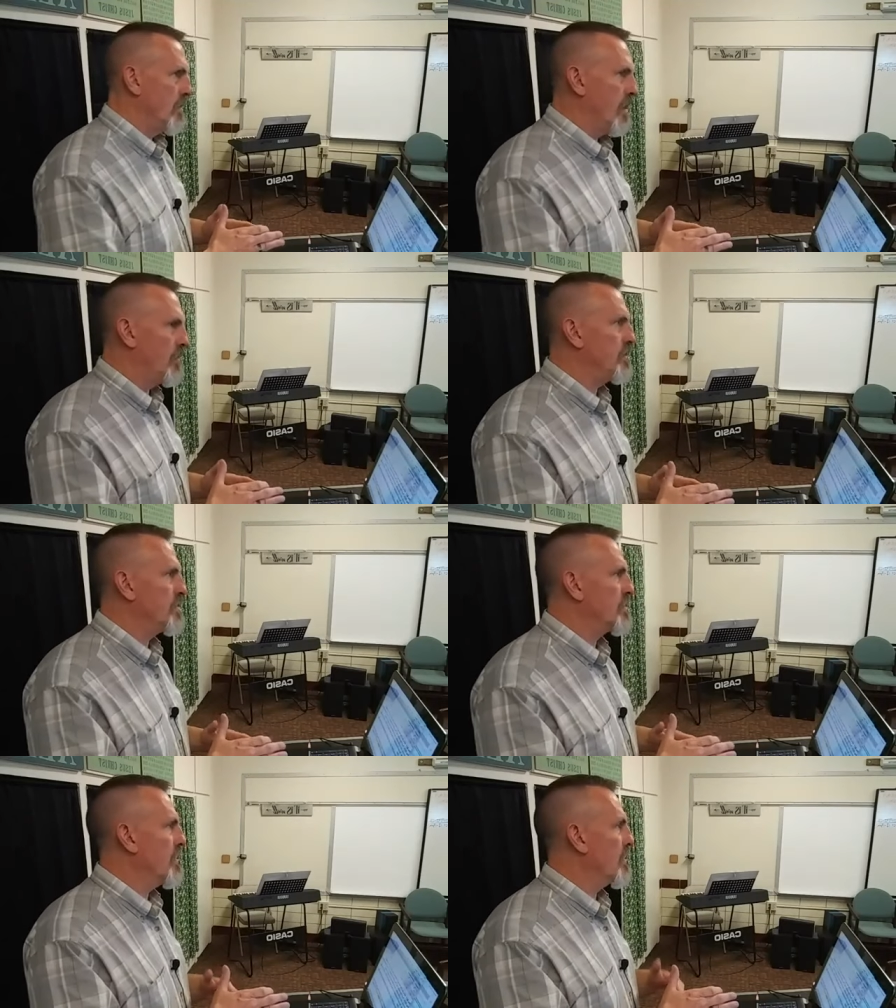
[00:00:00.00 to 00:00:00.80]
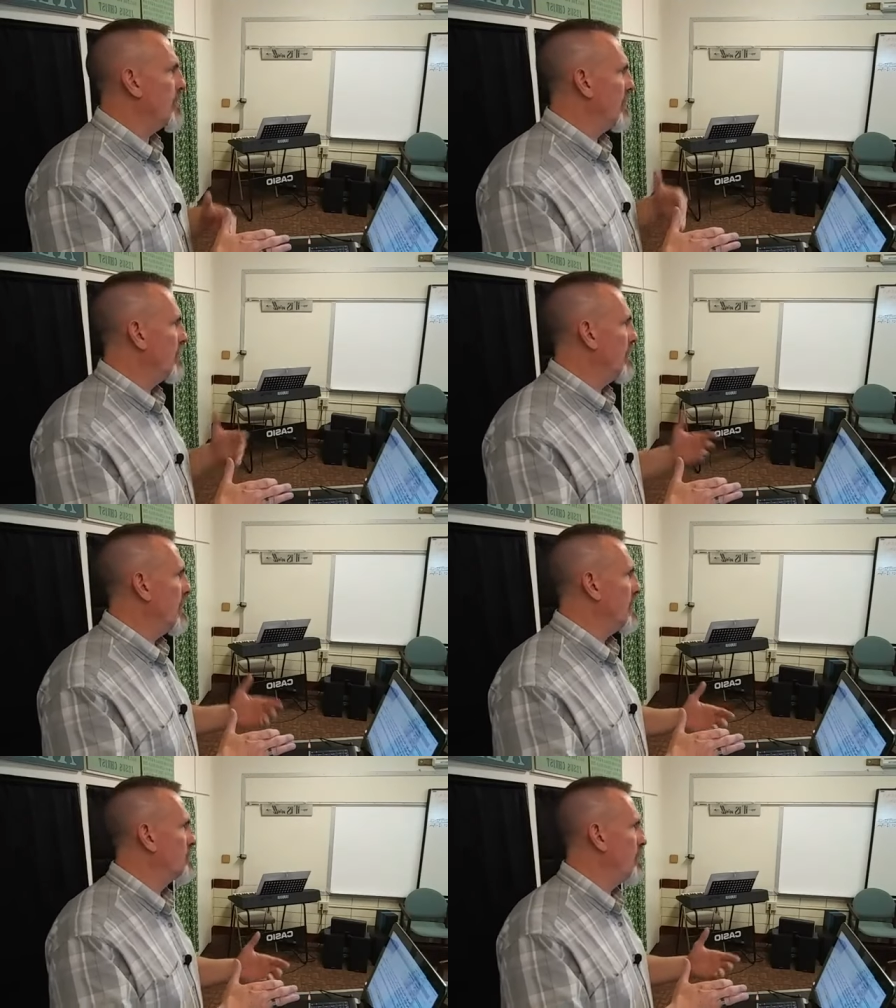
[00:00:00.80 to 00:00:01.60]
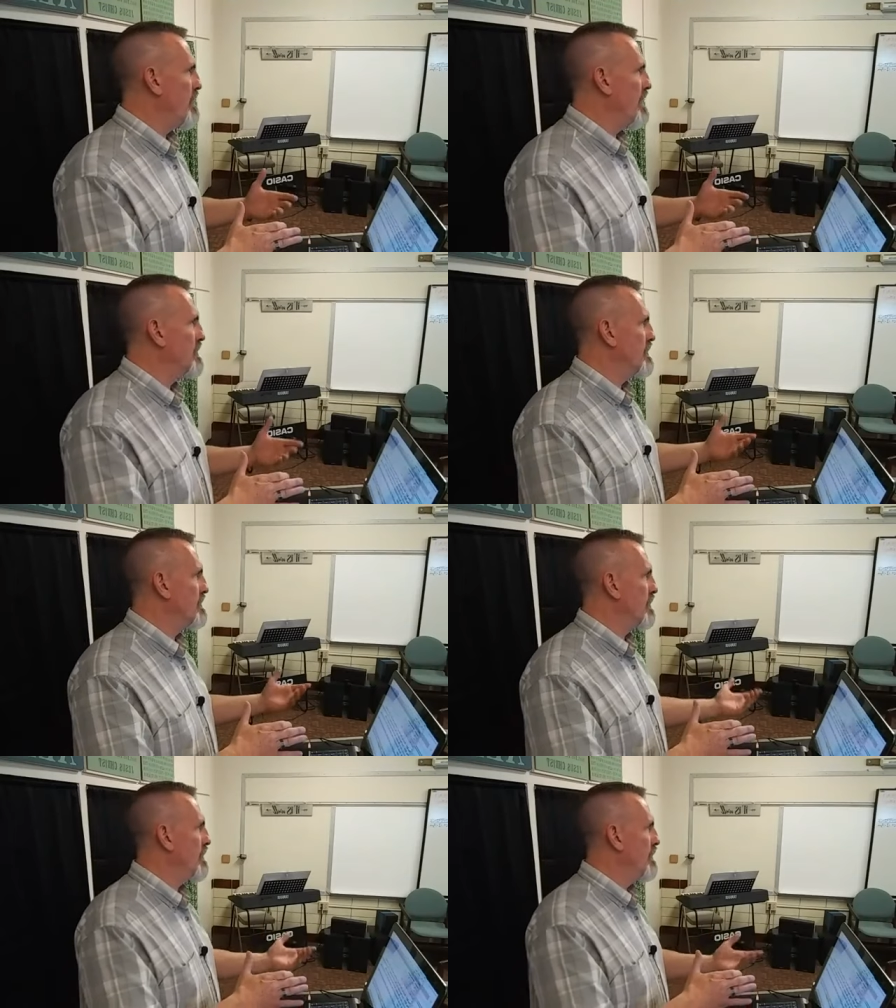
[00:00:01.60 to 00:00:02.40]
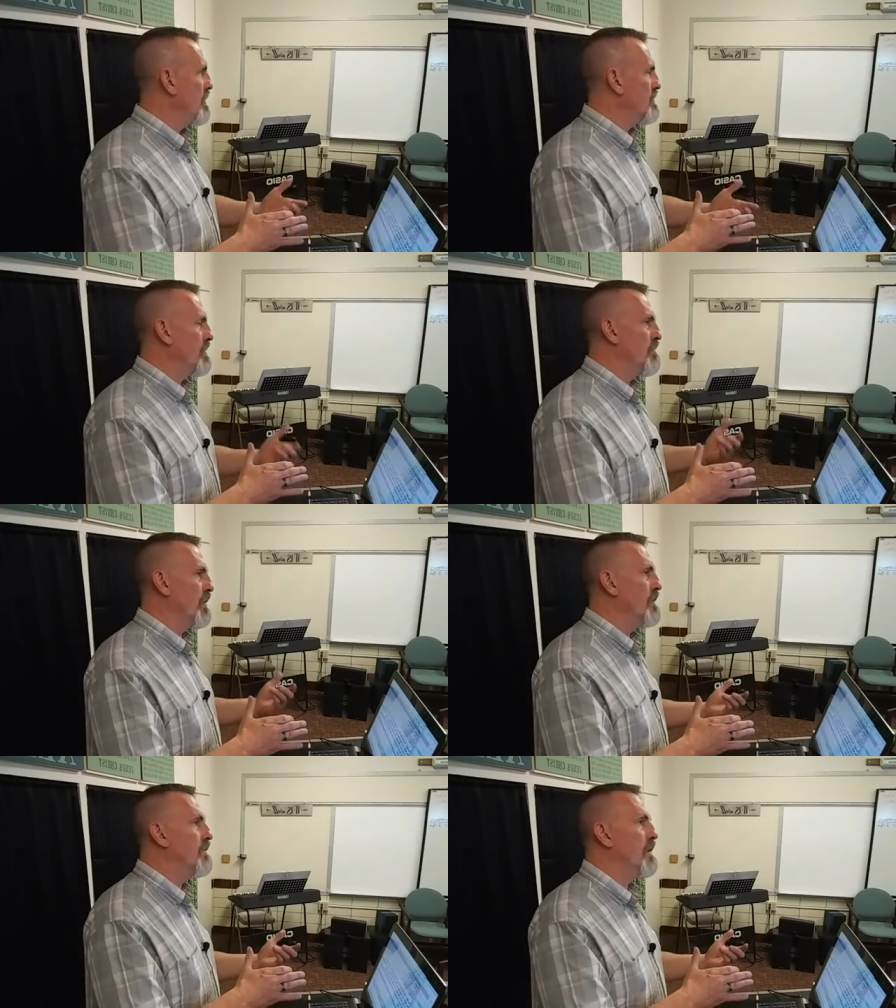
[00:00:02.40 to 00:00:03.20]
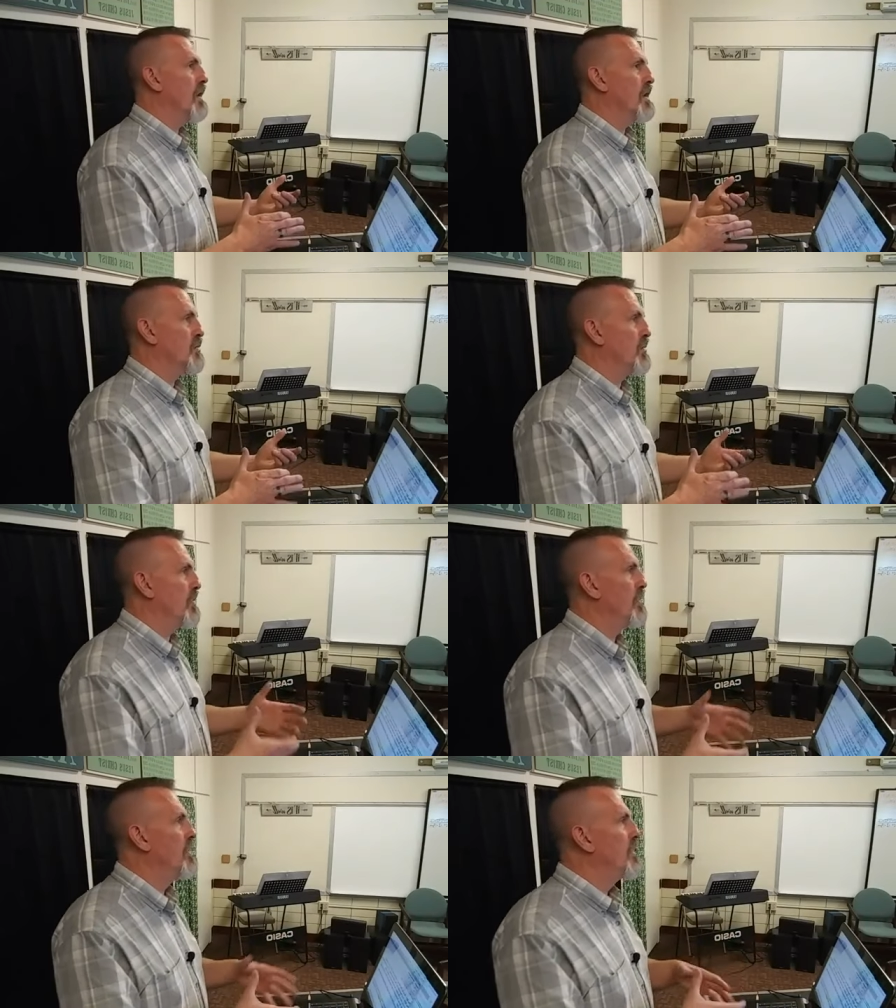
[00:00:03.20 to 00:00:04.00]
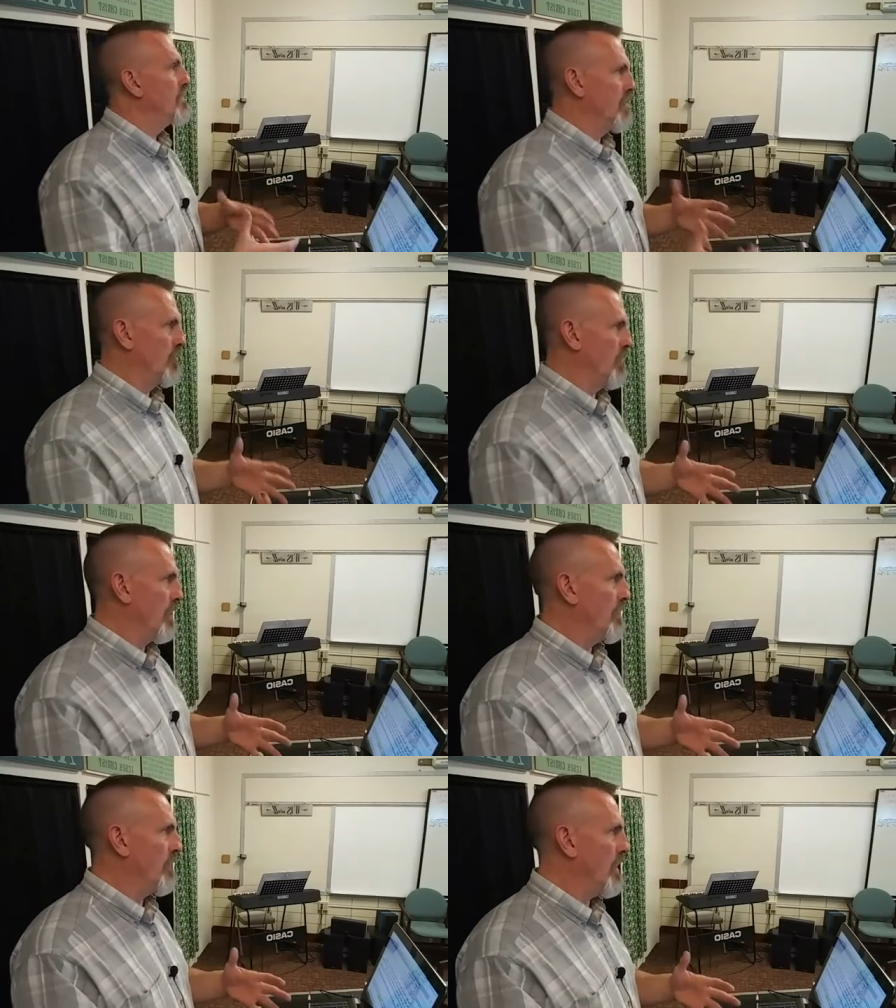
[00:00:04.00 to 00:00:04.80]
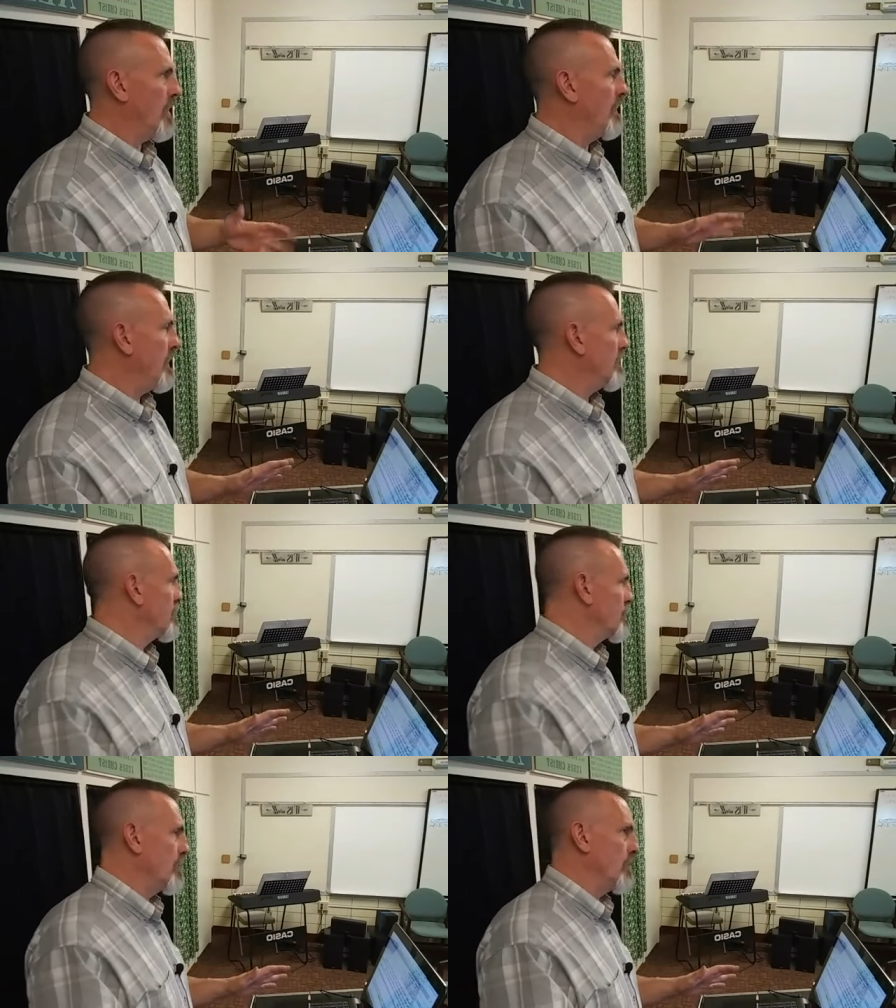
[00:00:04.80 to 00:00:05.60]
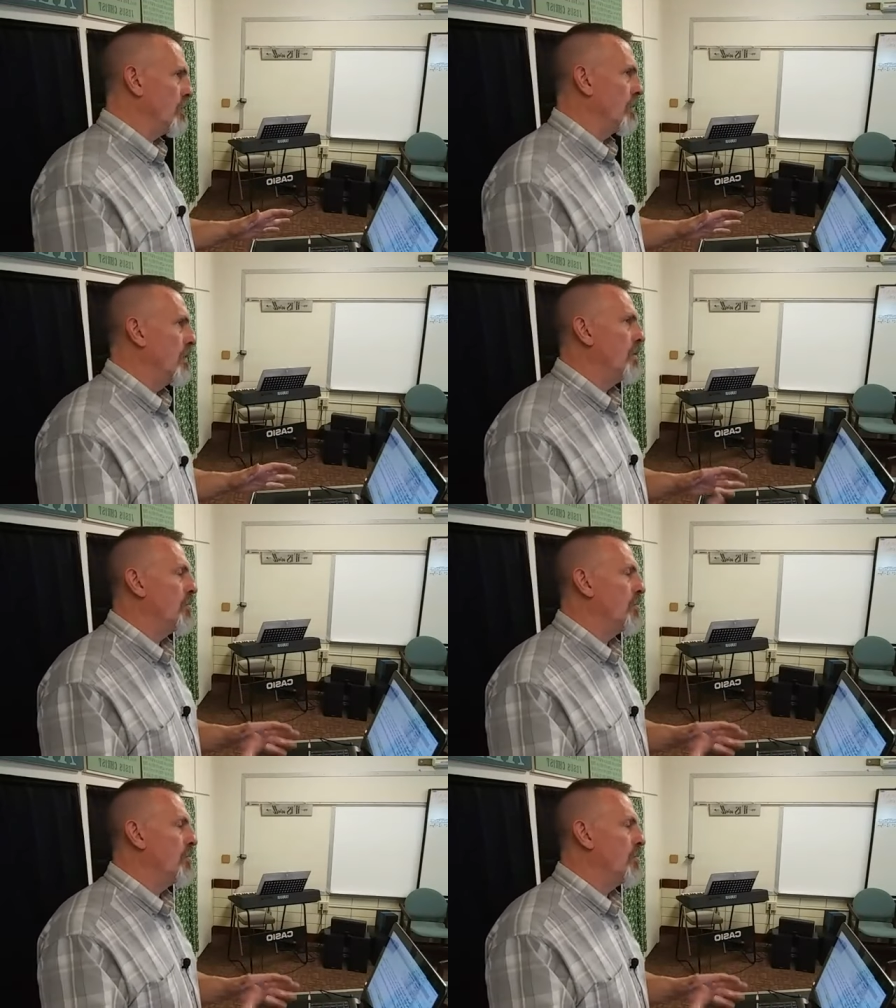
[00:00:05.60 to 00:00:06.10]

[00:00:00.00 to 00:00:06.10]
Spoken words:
I'm not just talking about the gospel message and those that believe the gospel don't believe a lie. That's true.